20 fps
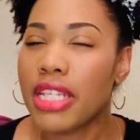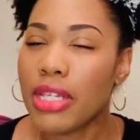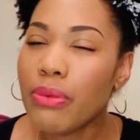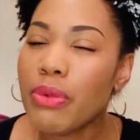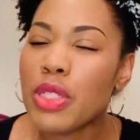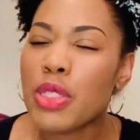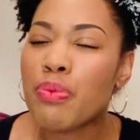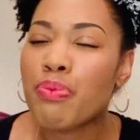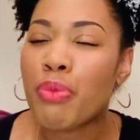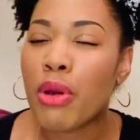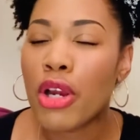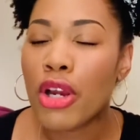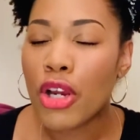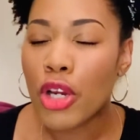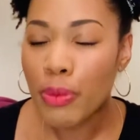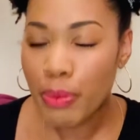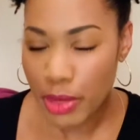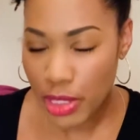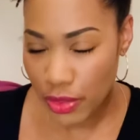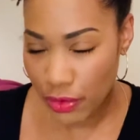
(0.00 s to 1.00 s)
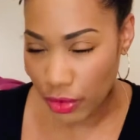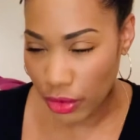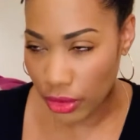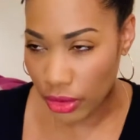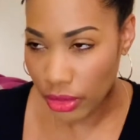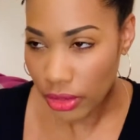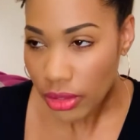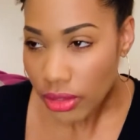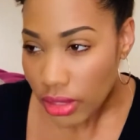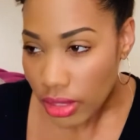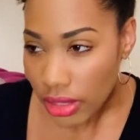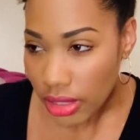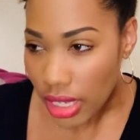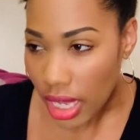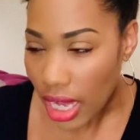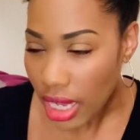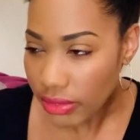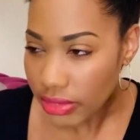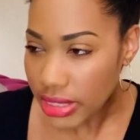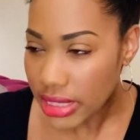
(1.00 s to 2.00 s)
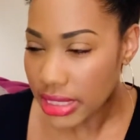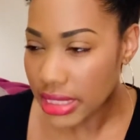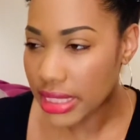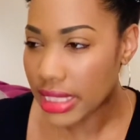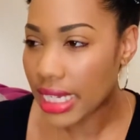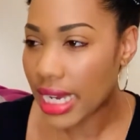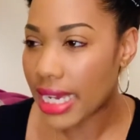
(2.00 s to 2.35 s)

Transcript: It was purposeful, obviously.